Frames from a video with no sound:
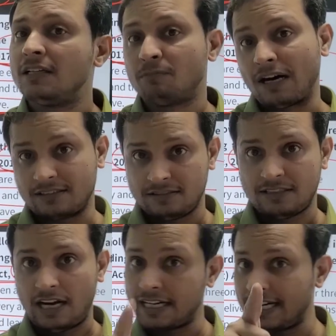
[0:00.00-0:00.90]
But
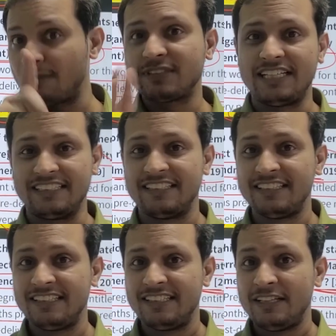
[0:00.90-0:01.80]
again I'm saying,
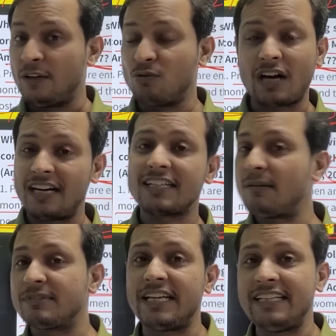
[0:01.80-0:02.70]
you can't
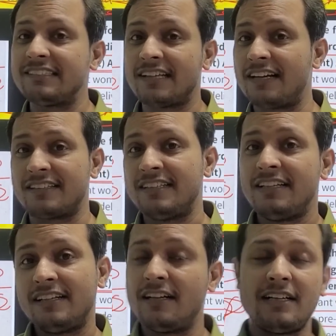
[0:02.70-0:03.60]
come saying, sir,
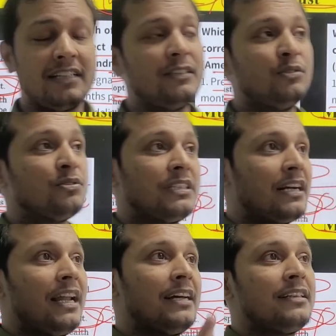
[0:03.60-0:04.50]
you said
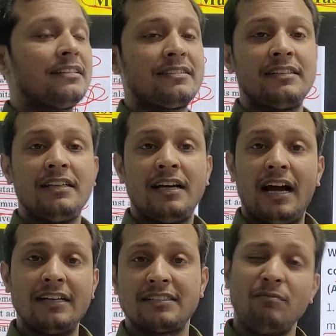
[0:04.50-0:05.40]
like this,
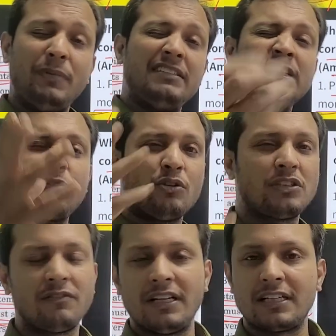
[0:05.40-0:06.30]
and some basic
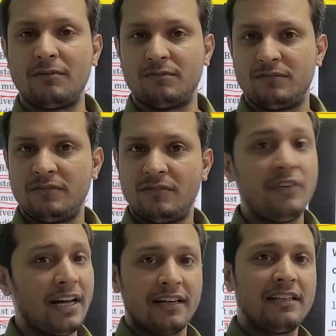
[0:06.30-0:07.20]
question will come
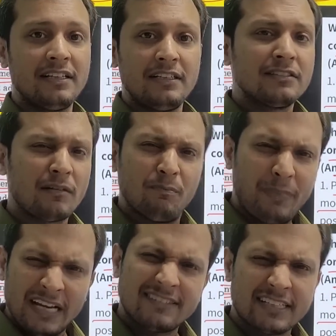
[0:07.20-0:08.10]
where some
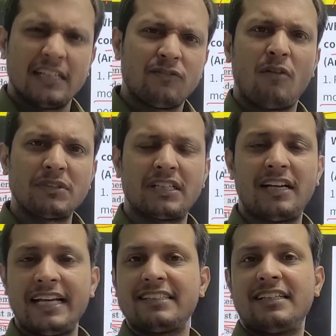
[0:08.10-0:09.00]
basic information
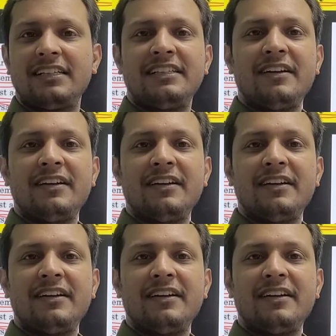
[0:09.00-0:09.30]
like the